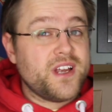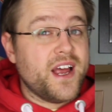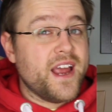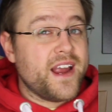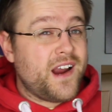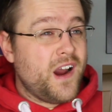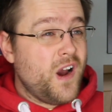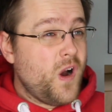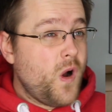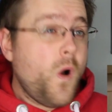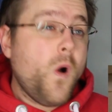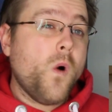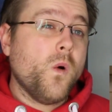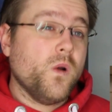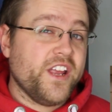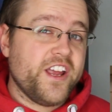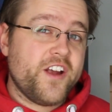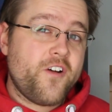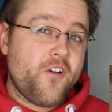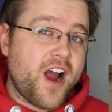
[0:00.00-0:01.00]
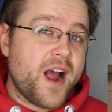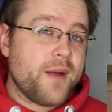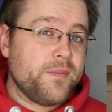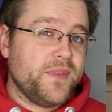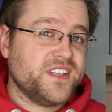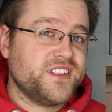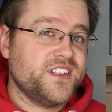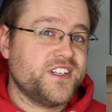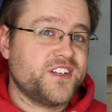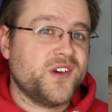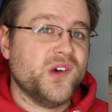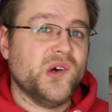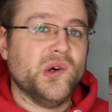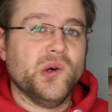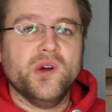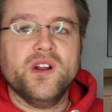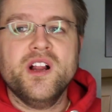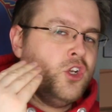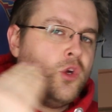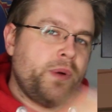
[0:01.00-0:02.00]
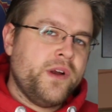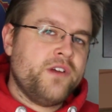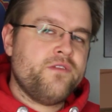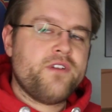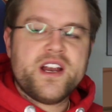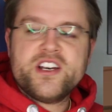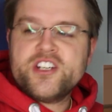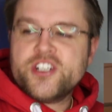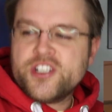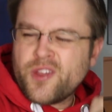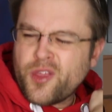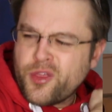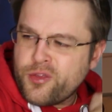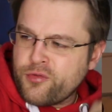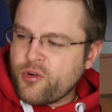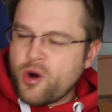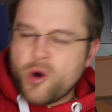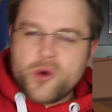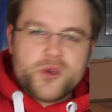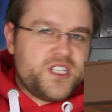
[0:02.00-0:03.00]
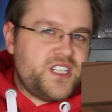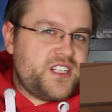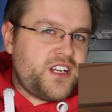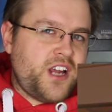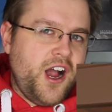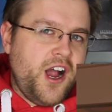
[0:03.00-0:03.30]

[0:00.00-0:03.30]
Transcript: was like, holy crap, this is cool. Lupin Red just throws his